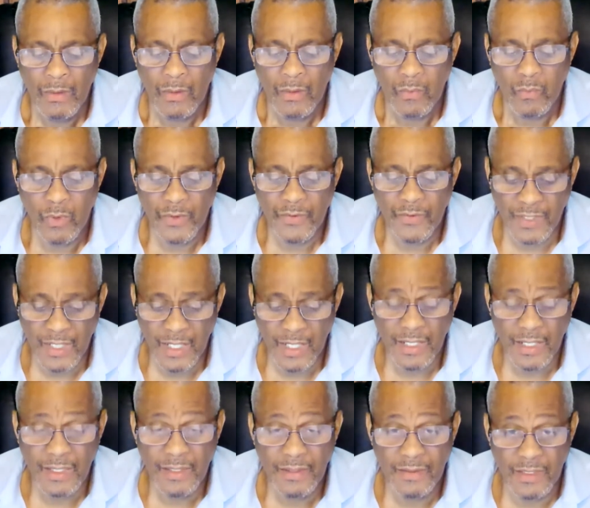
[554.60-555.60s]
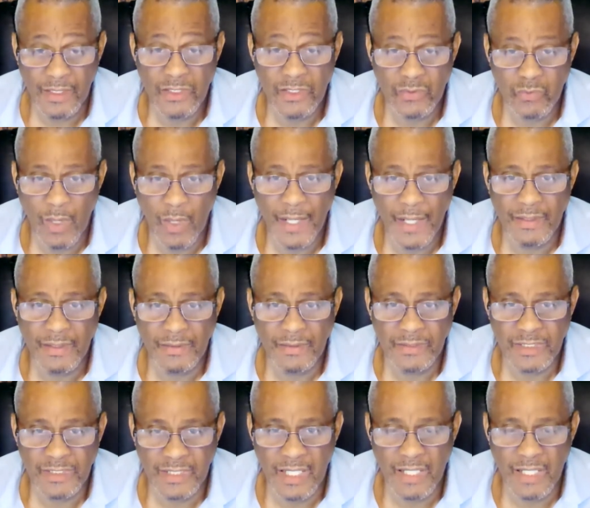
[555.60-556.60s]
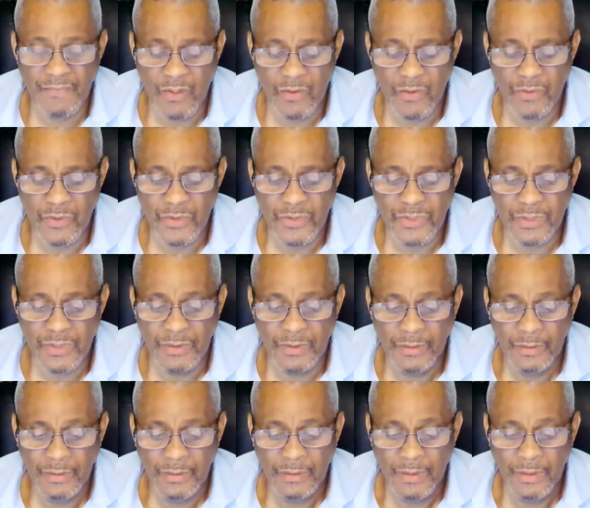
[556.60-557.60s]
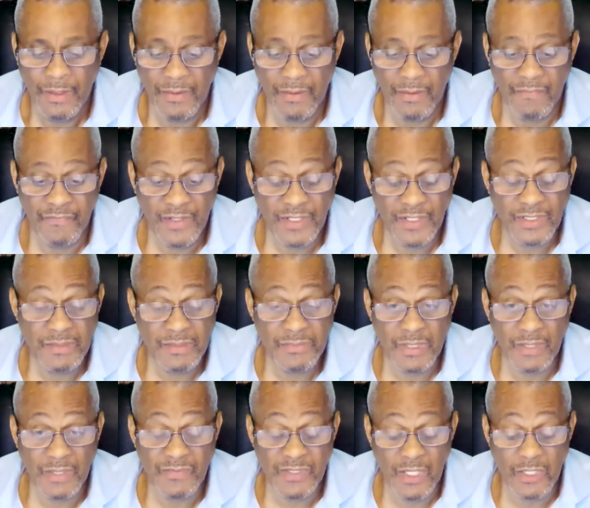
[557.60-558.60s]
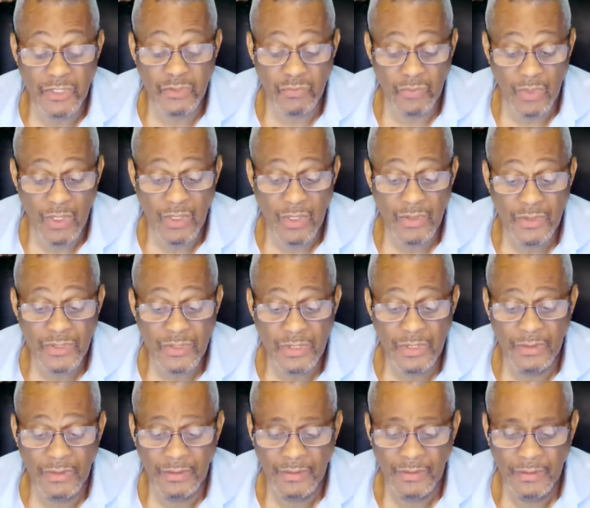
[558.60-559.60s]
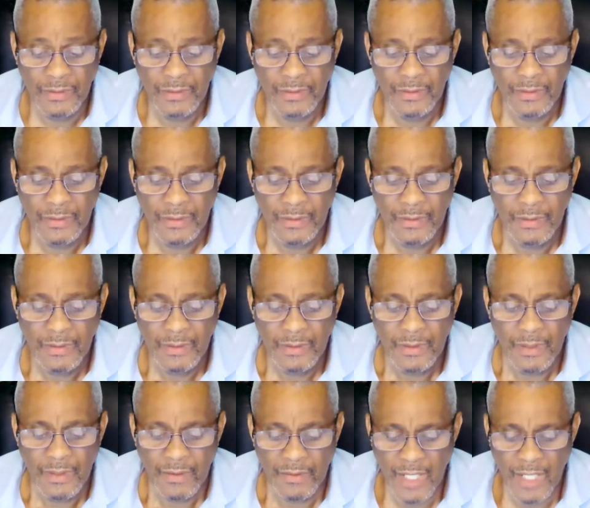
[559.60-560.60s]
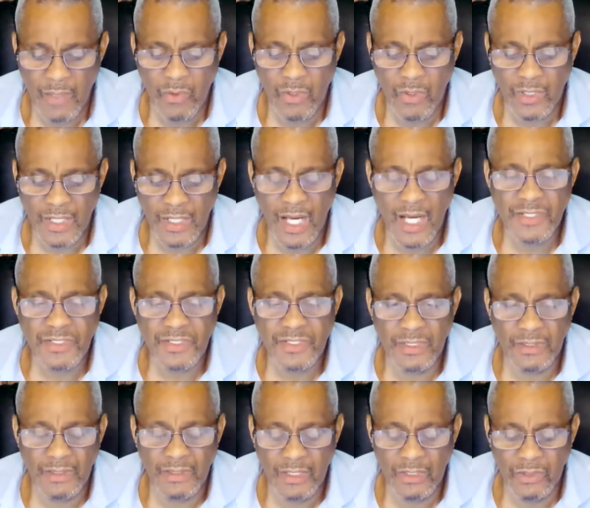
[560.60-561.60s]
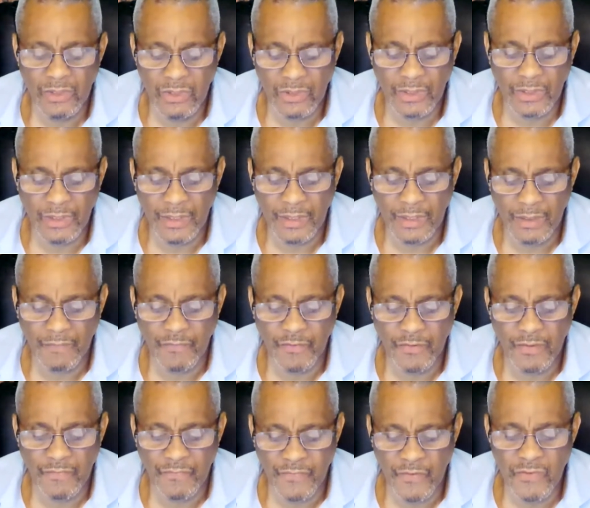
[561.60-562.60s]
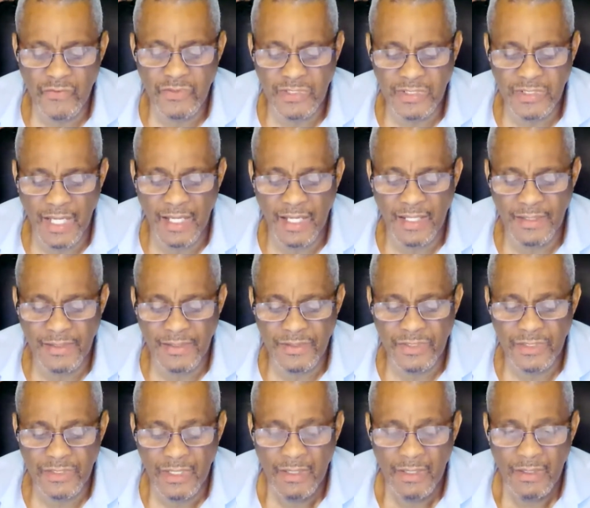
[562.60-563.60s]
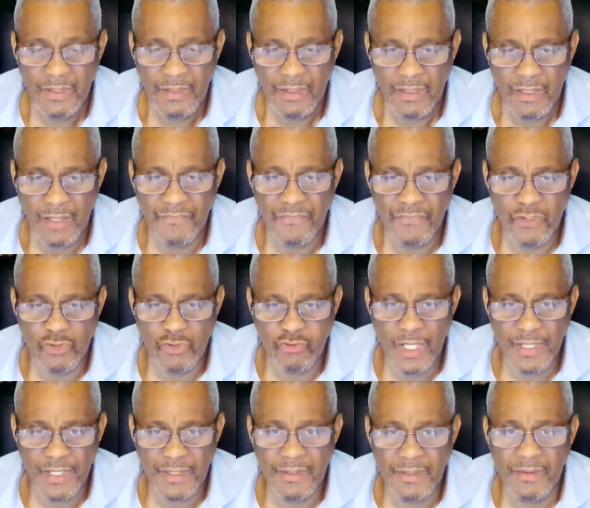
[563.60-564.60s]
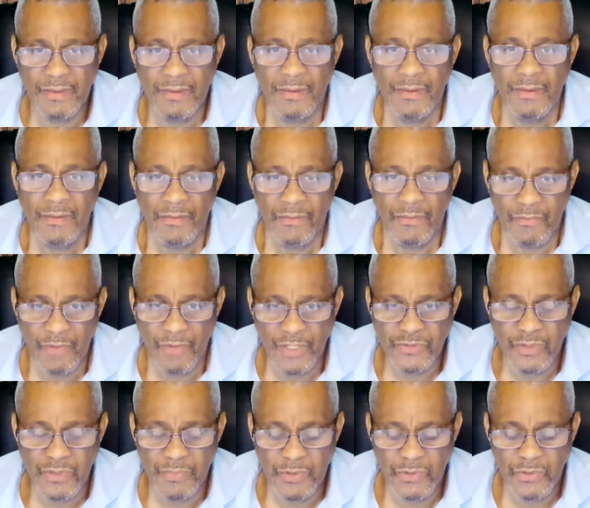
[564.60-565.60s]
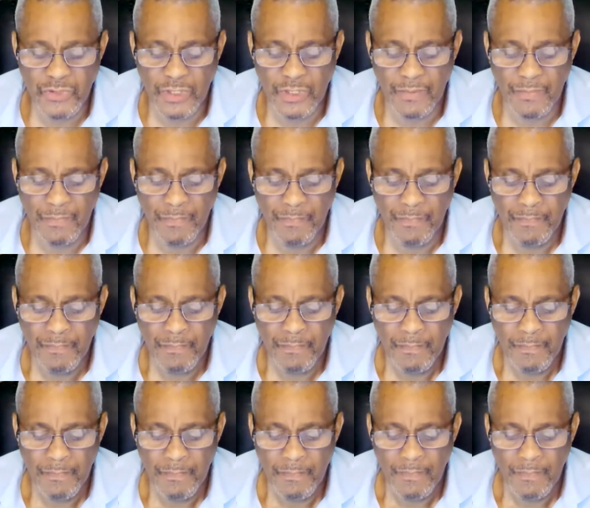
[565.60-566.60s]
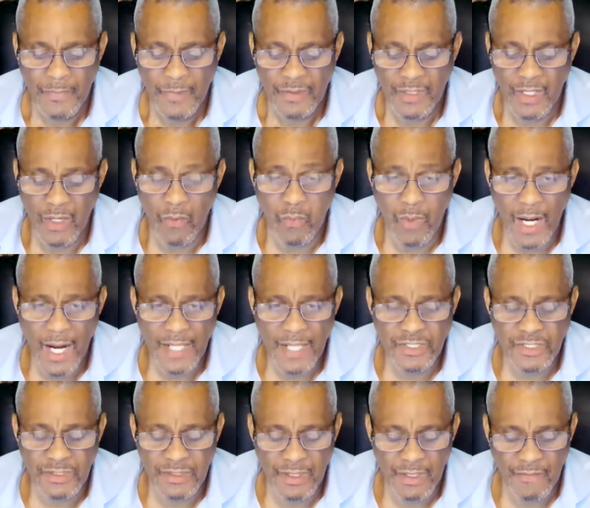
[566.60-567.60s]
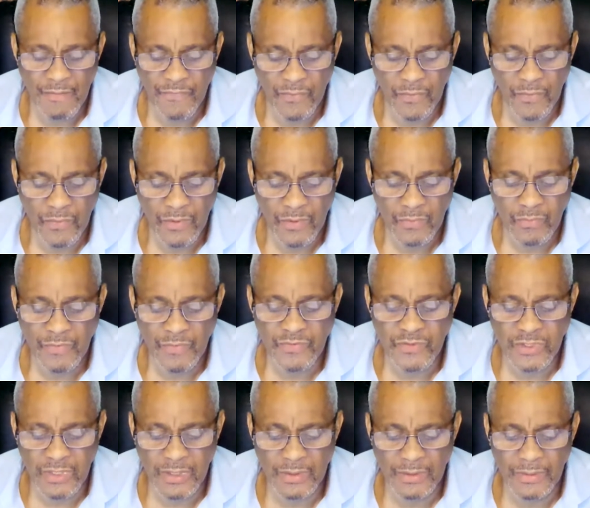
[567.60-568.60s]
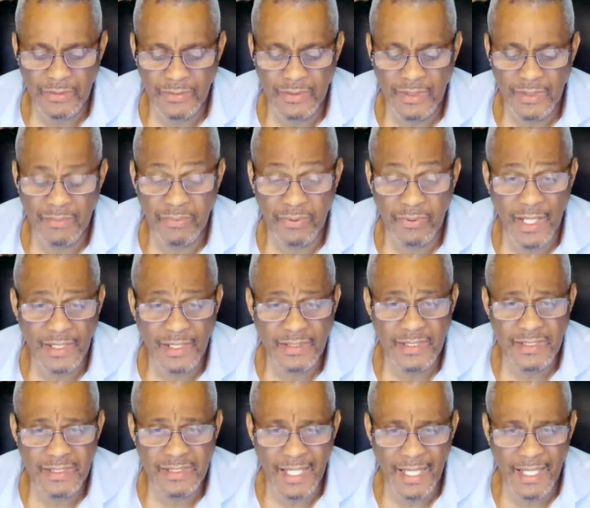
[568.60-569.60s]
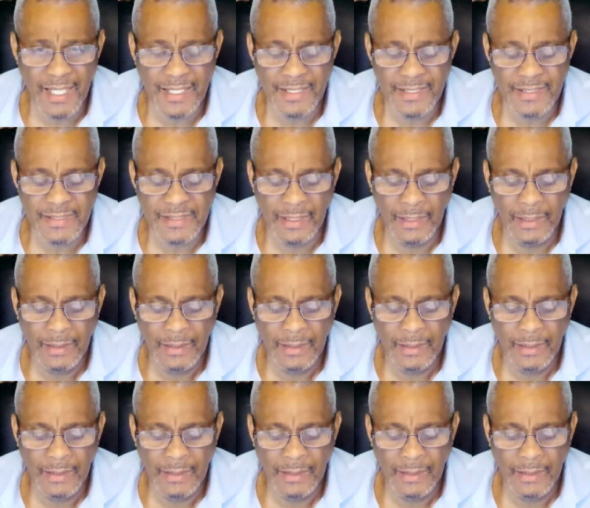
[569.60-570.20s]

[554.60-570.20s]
Were they, these white slave owners, the victims of such wrongs? They were constantly looking for the first signs of the dreaded retribution. They watched, therefore, with skilled and practiced eyes,